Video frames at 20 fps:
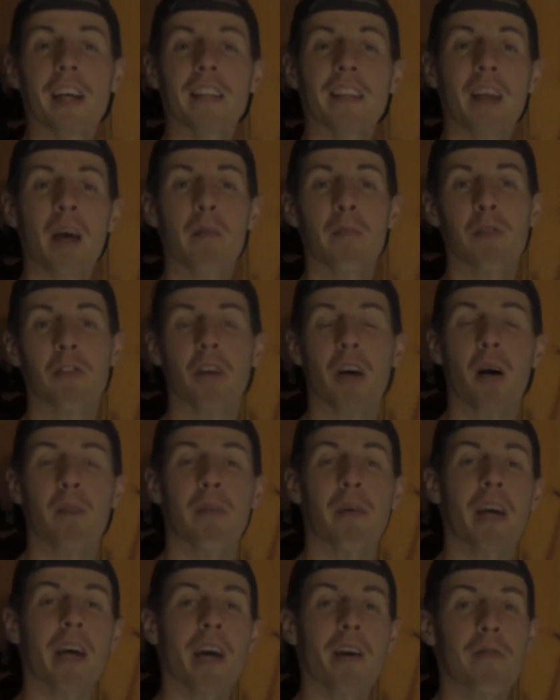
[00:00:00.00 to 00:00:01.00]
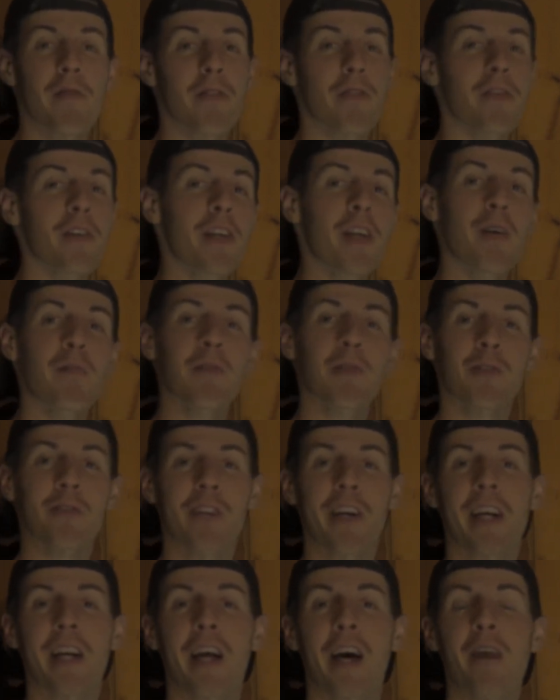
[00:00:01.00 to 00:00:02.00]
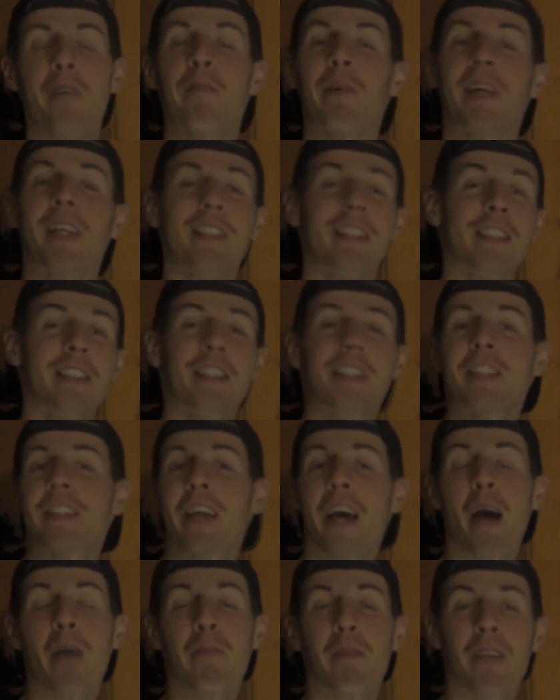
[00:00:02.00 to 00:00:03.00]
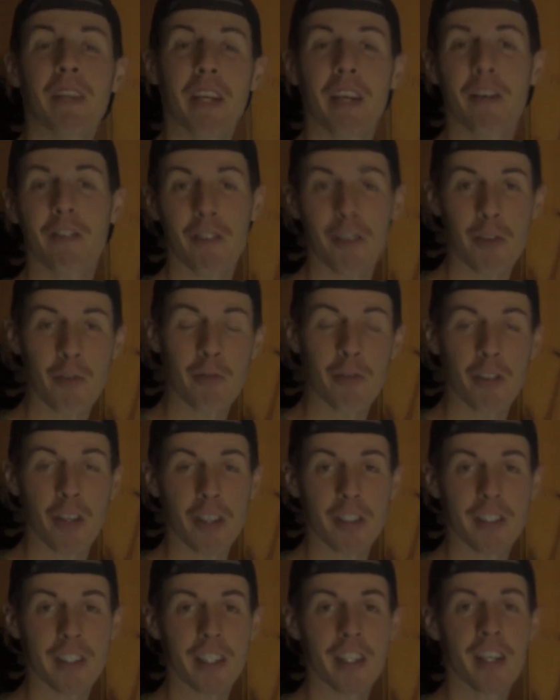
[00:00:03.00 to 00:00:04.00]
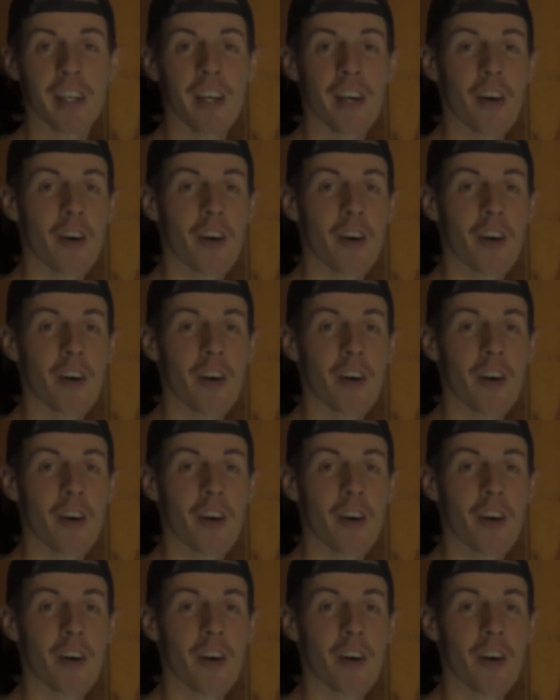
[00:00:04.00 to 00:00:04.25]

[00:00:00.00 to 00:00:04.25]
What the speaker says: and temp drop. And I have 3 numbers written out because it just happened here in New Jersey.